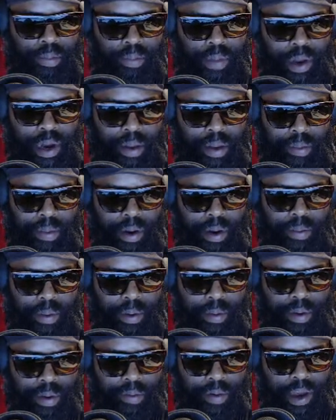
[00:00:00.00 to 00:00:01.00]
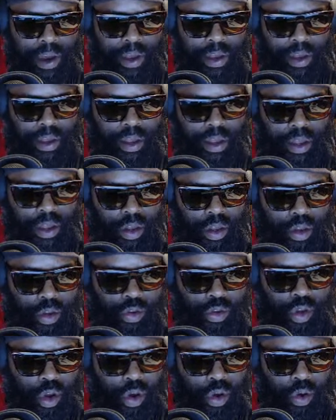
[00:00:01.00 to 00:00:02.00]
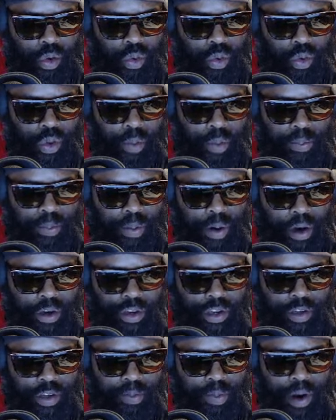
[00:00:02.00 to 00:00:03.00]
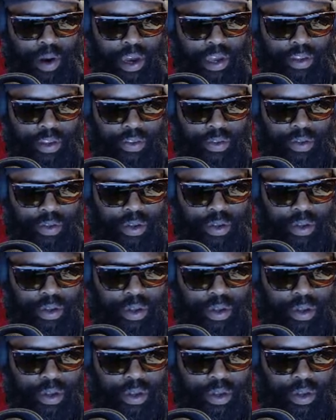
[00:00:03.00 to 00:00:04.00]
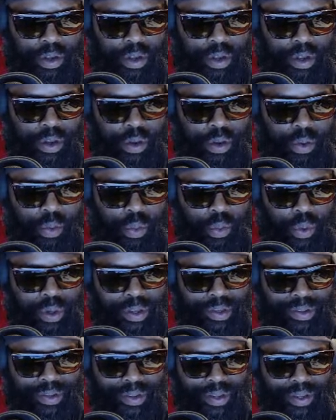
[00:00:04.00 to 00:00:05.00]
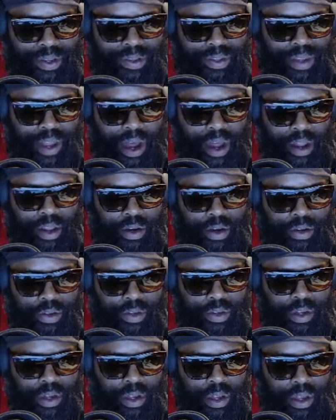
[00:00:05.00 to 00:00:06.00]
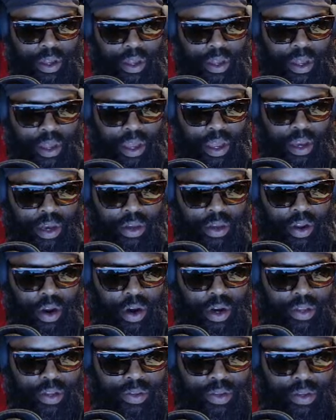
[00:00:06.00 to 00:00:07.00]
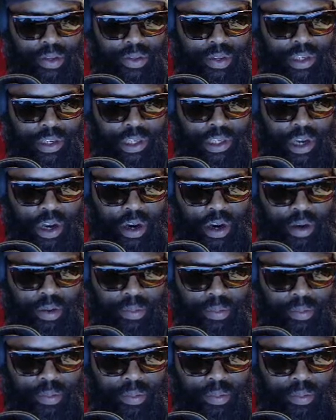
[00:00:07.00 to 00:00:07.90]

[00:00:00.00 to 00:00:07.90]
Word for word: blah, blah, blah, blah, blah, right? So the purchase price was $6.30 a share.